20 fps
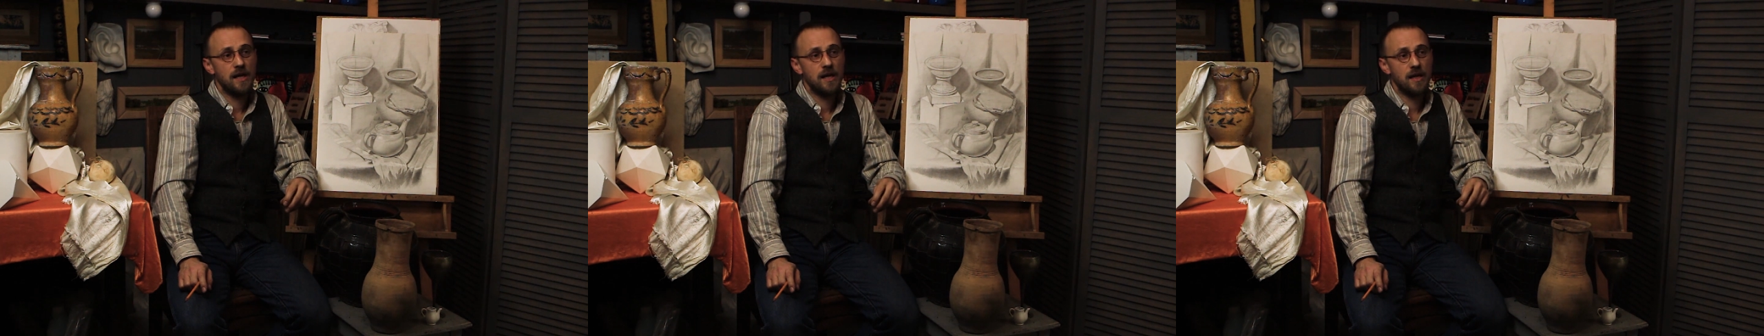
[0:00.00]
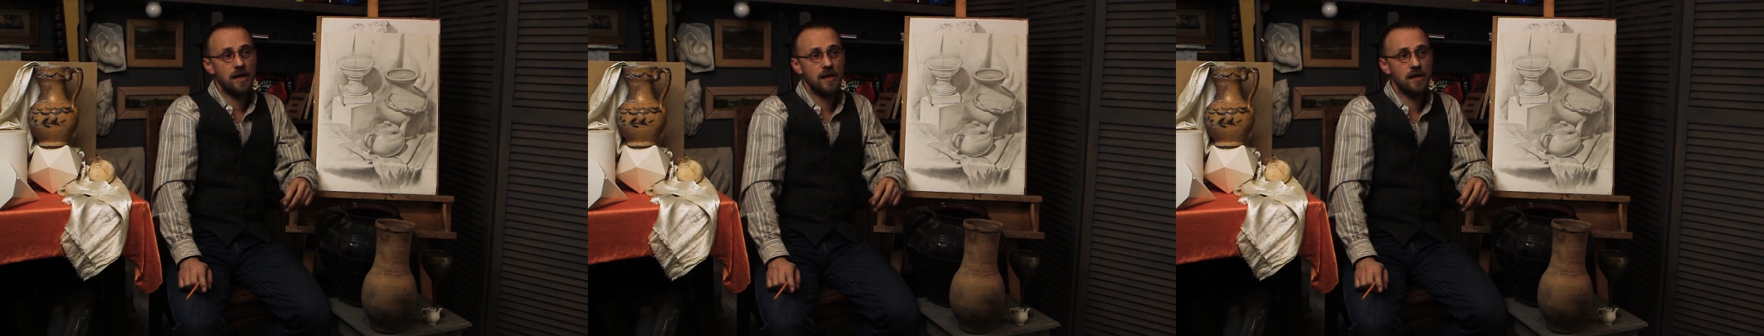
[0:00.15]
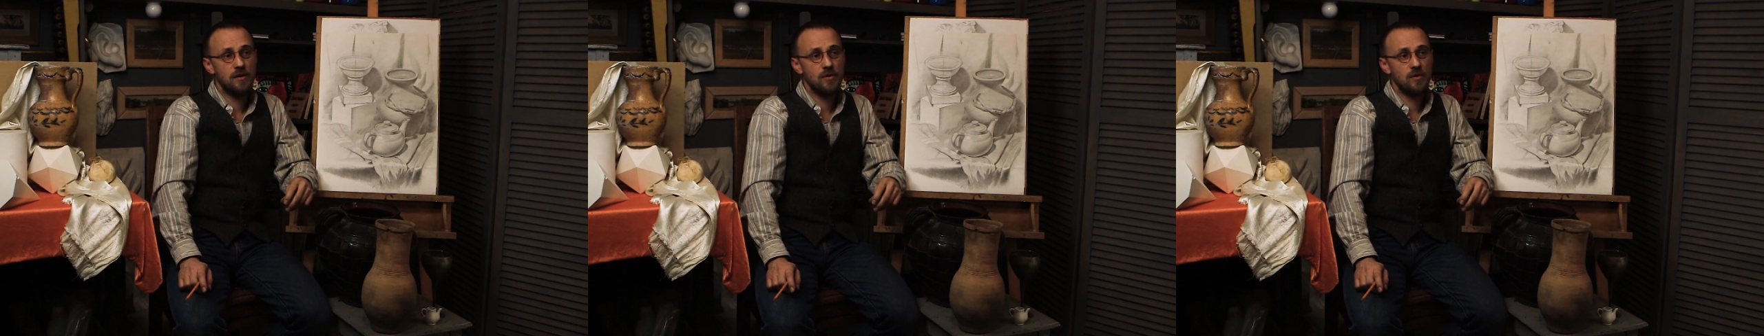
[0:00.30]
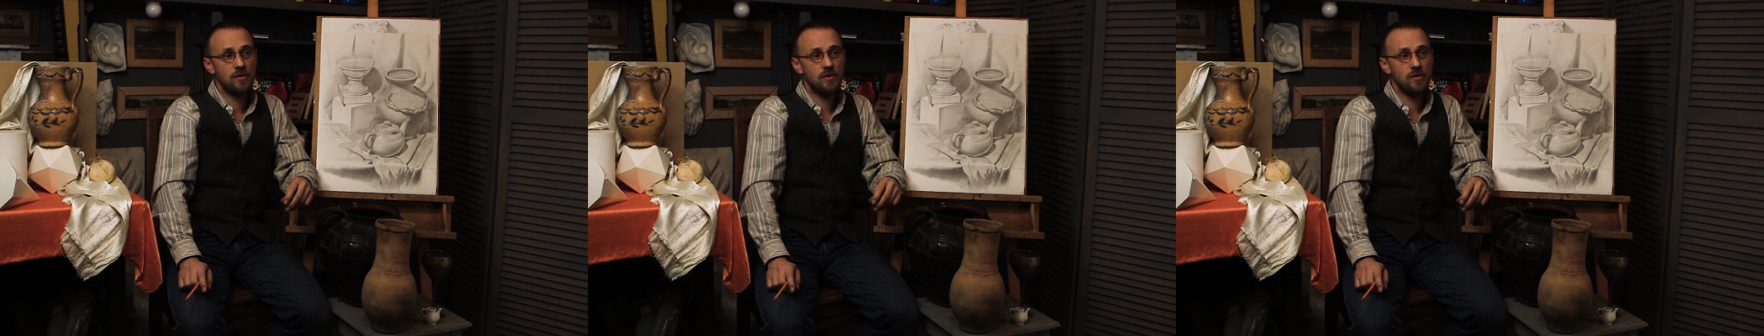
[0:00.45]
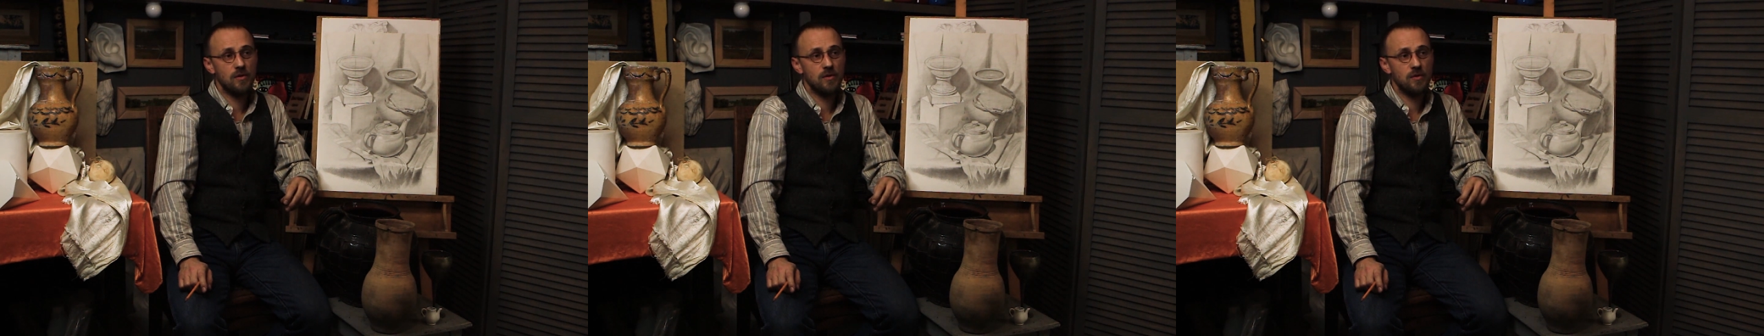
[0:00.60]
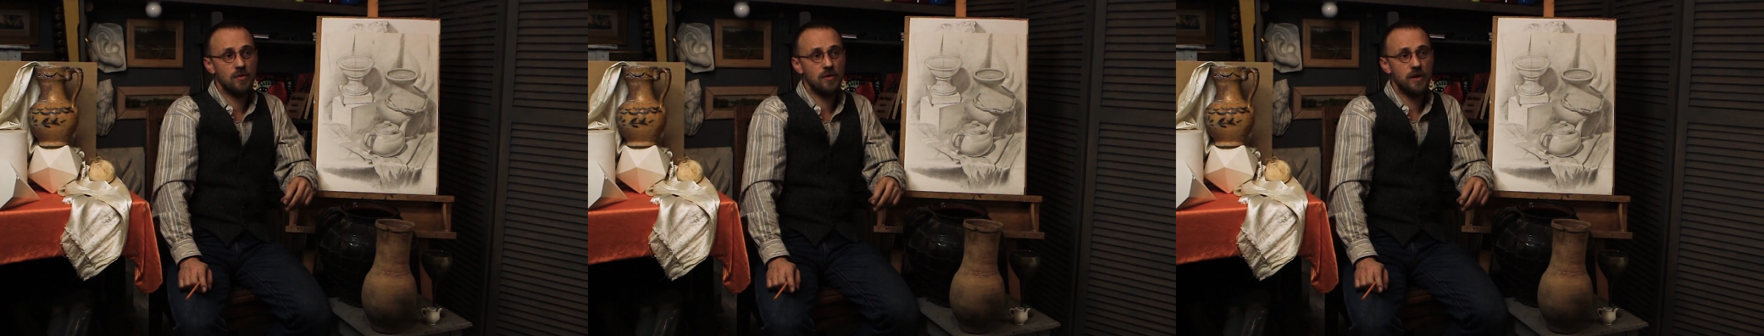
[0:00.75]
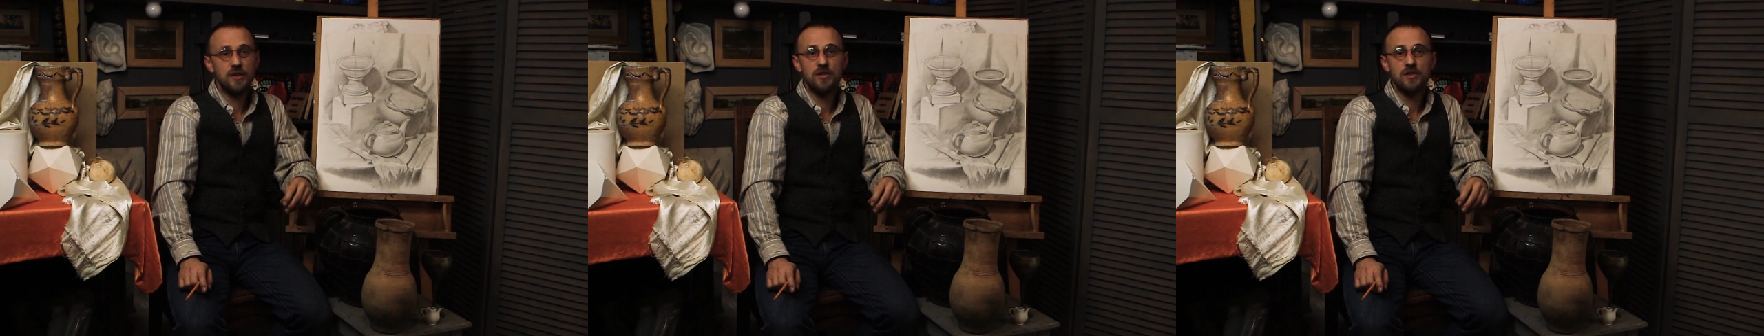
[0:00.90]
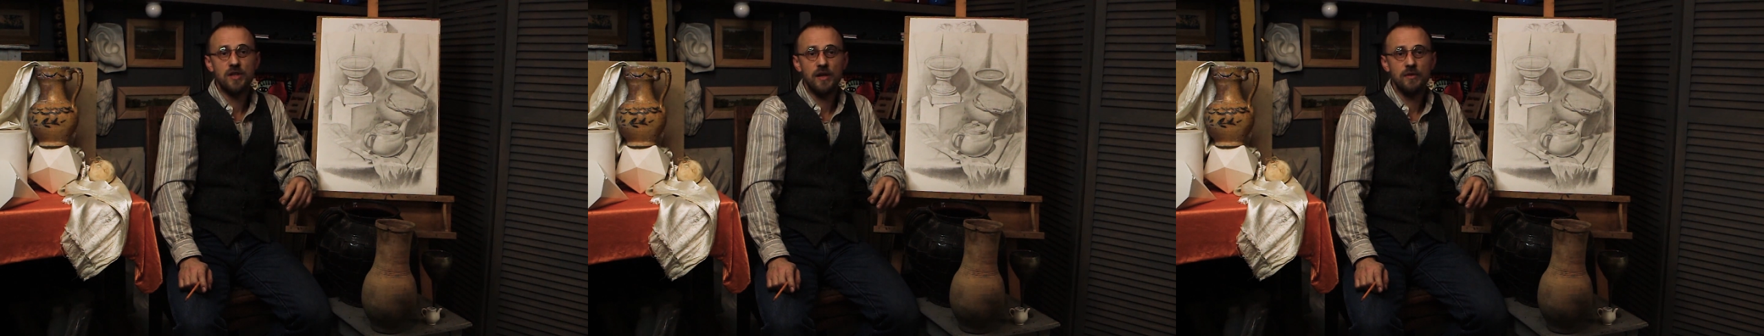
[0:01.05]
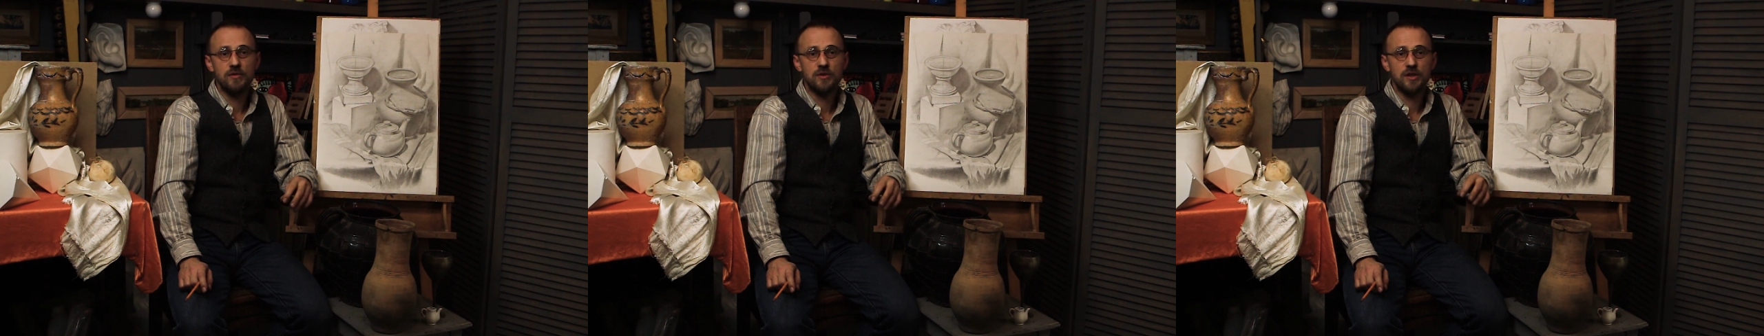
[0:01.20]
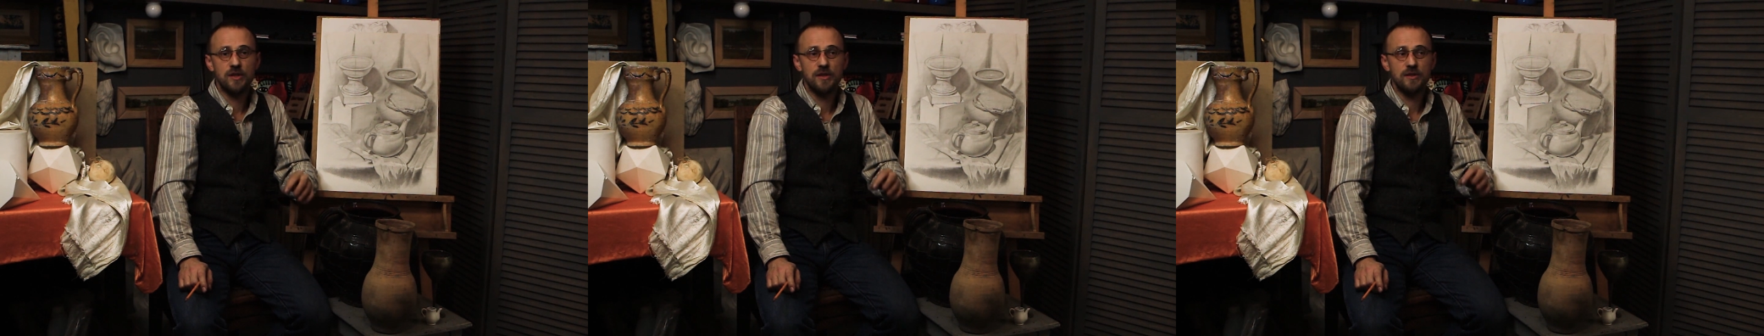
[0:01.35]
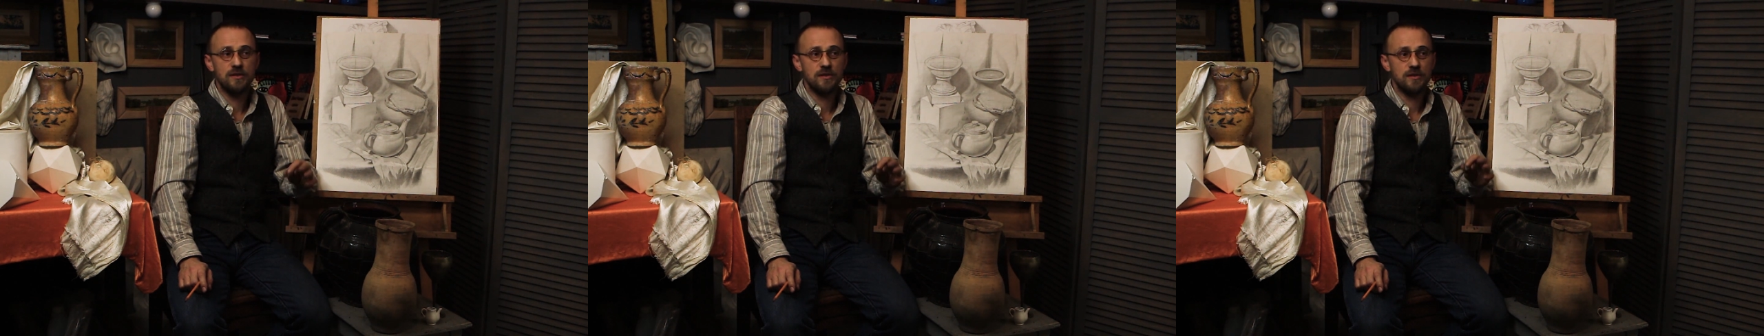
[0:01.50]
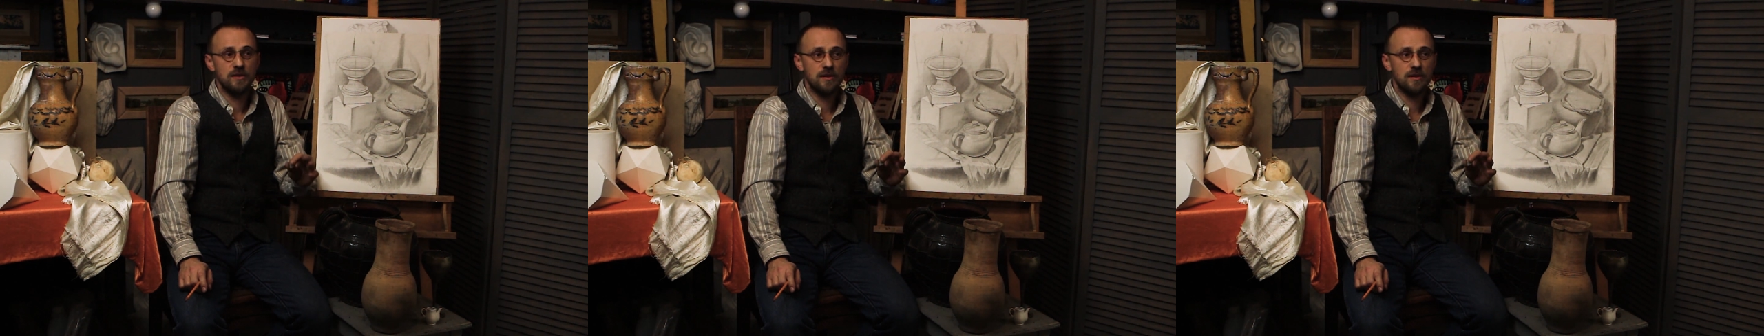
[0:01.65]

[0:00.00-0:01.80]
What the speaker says: you encountered